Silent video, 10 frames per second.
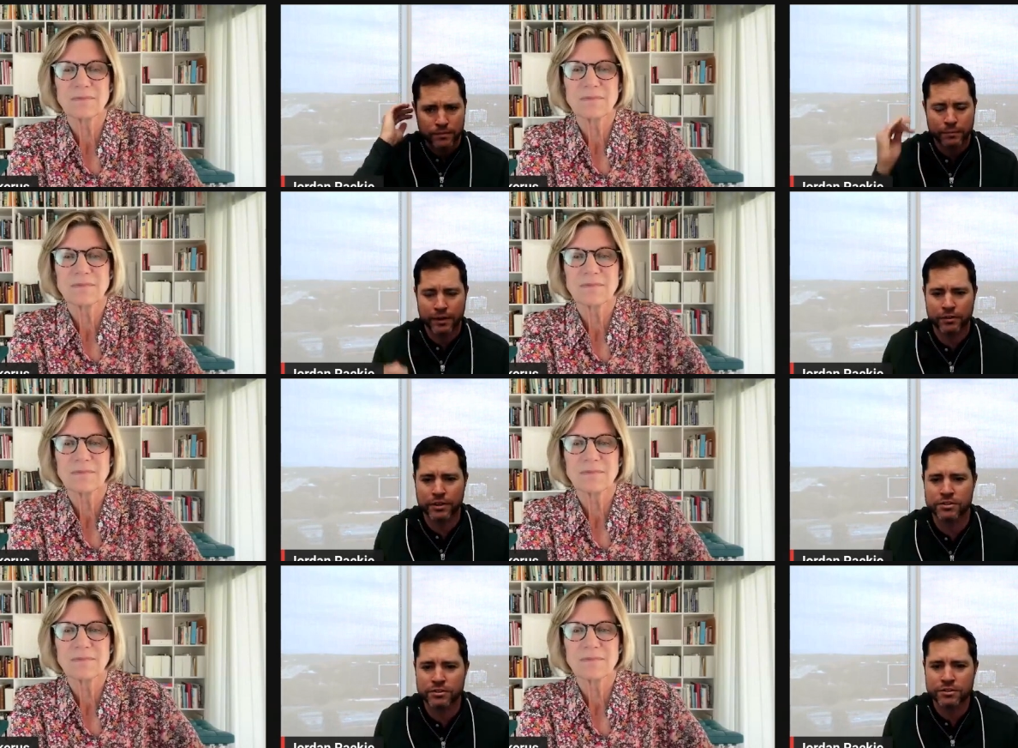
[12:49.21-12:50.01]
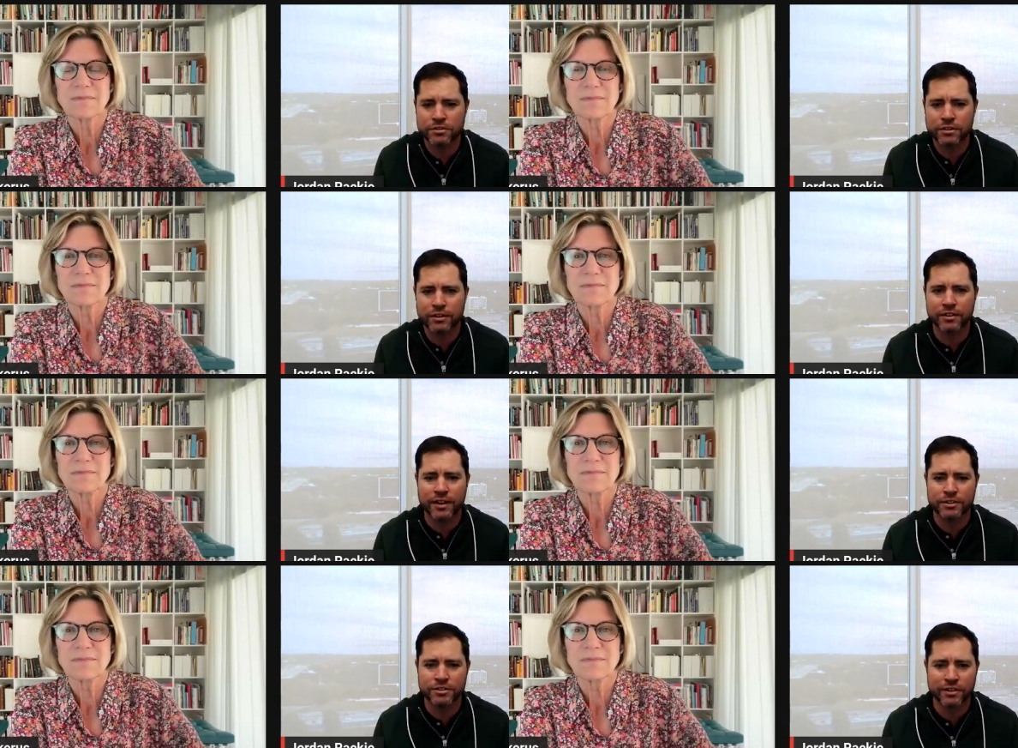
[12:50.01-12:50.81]
Speaker 1: Migrations are starting
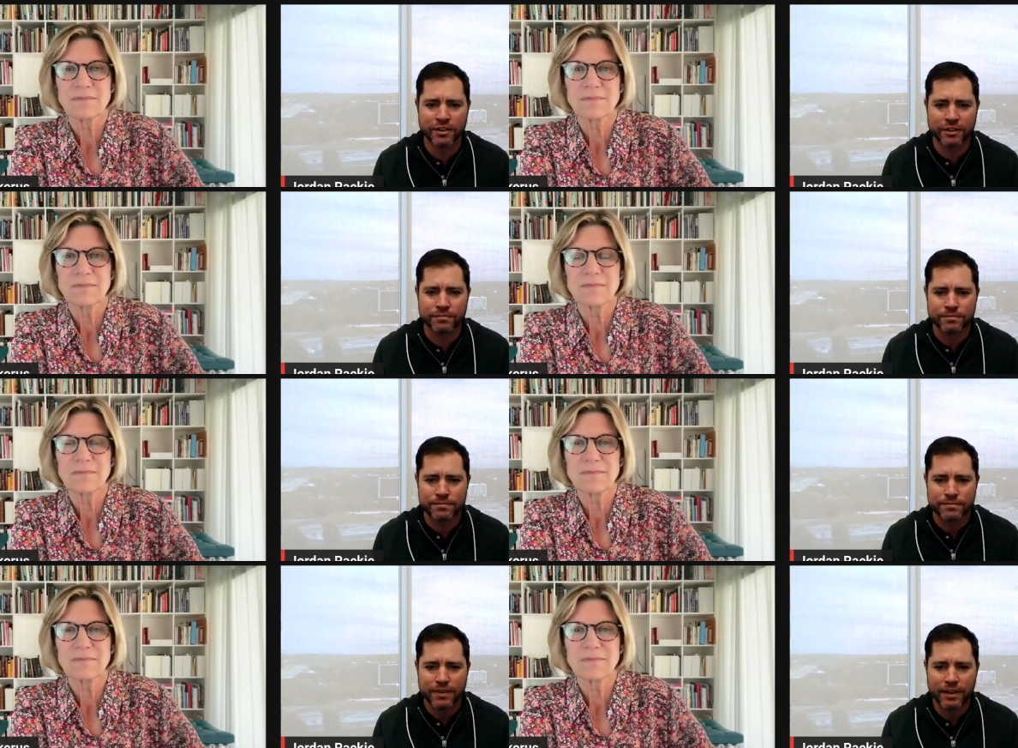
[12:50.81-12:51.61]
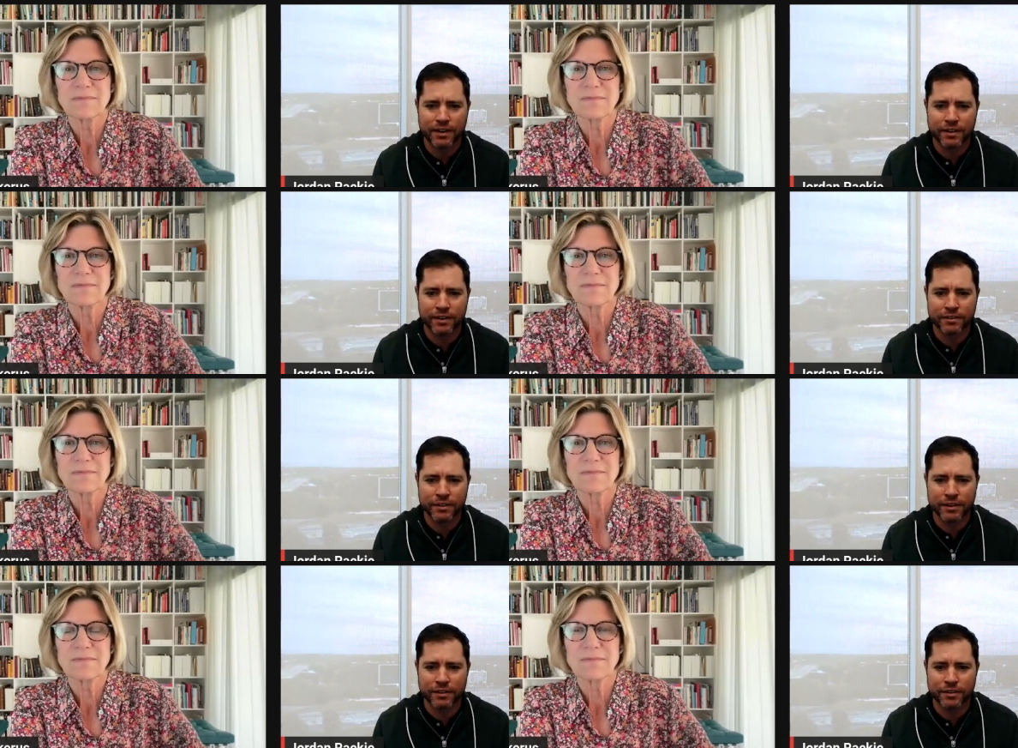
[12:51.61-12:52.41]
next year, and I
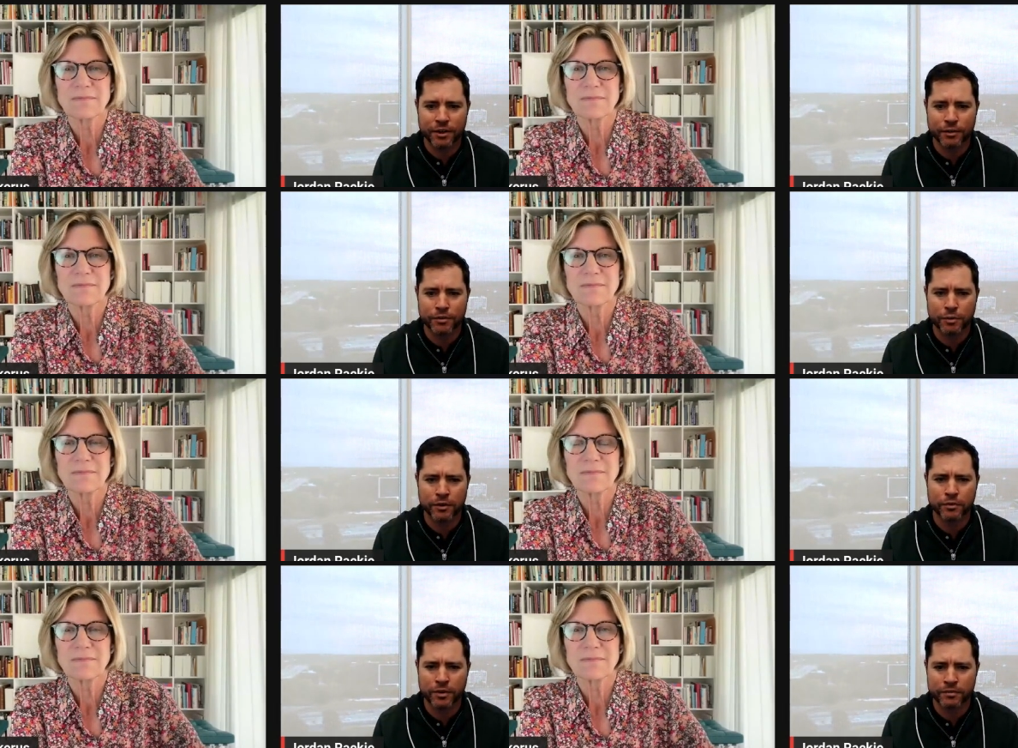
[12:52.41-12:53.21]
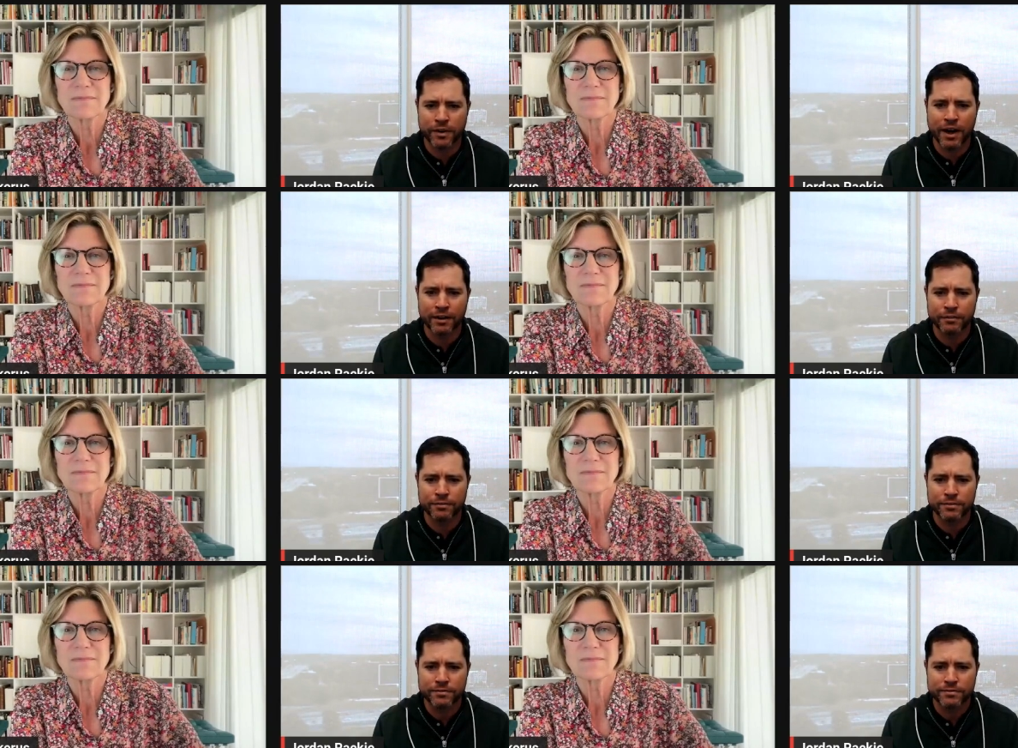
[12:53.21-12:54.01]
think you know in
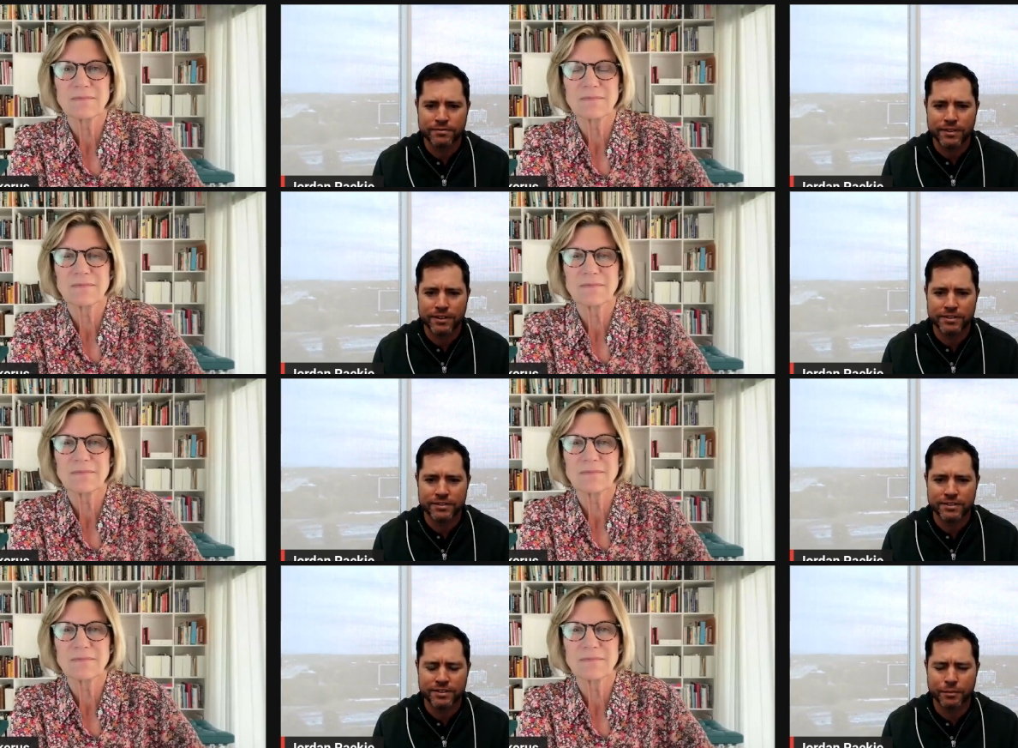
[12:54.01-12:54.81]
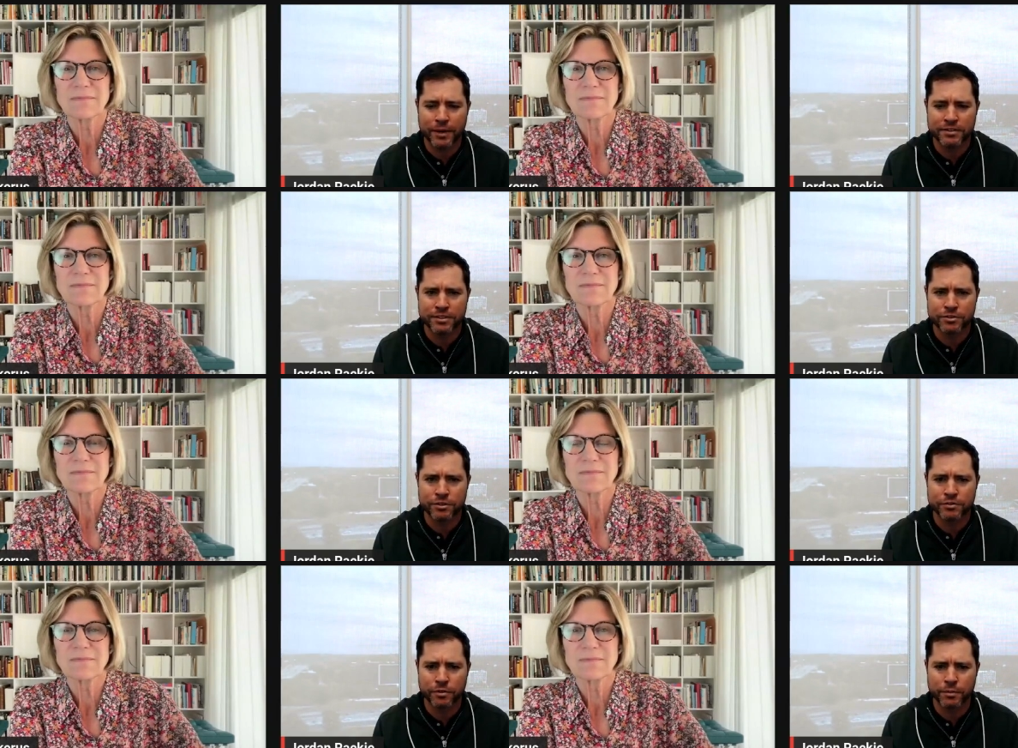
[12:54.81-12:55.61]
2025 is the best
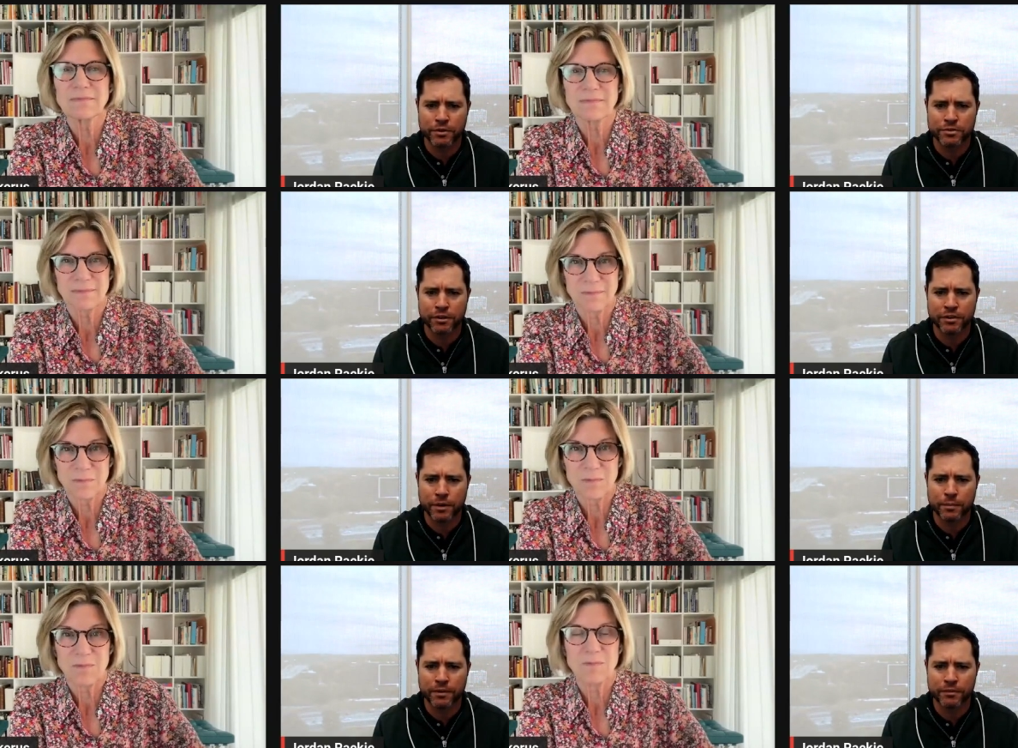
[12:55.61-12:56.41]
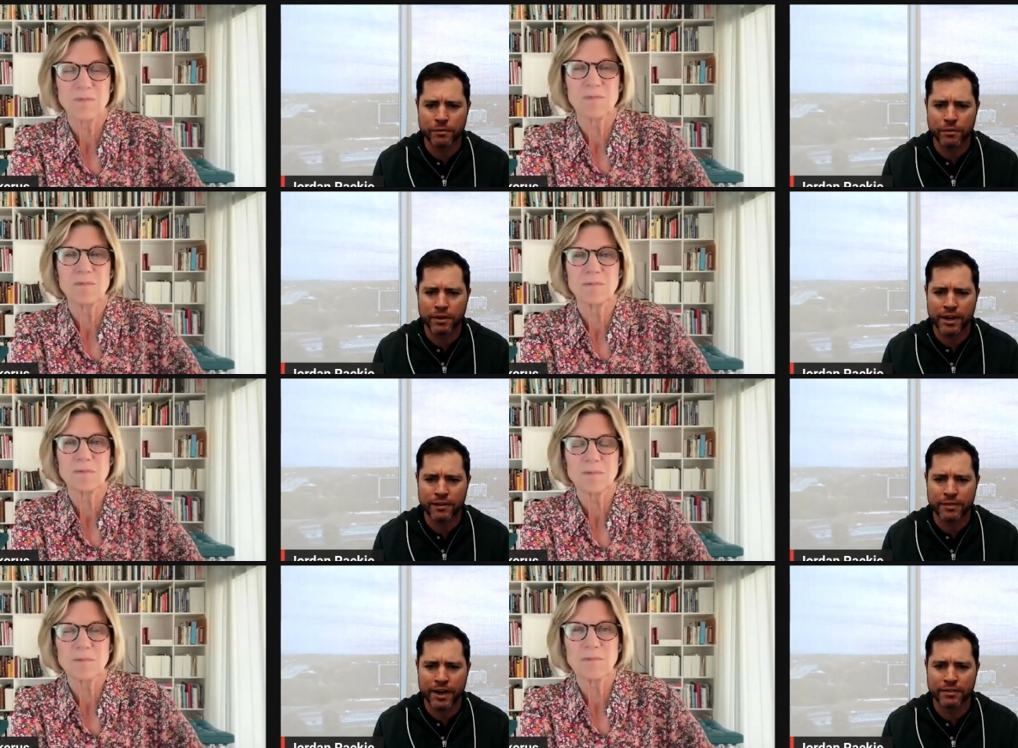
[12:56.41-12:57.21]
interest for most all companies to really
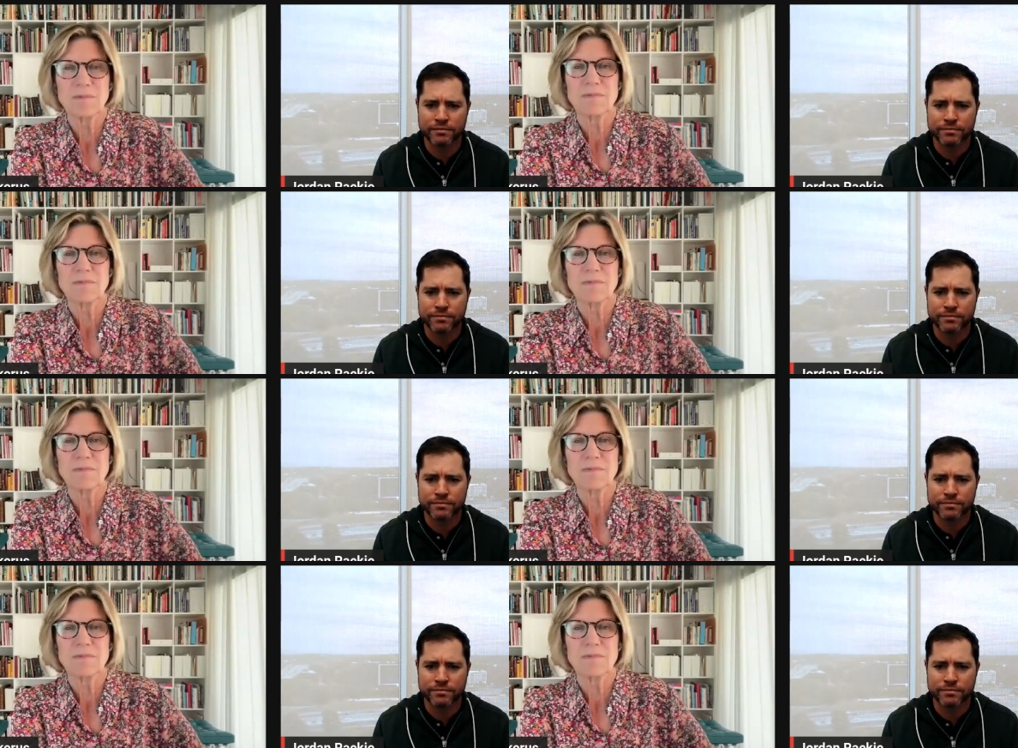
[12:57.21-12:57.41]
have that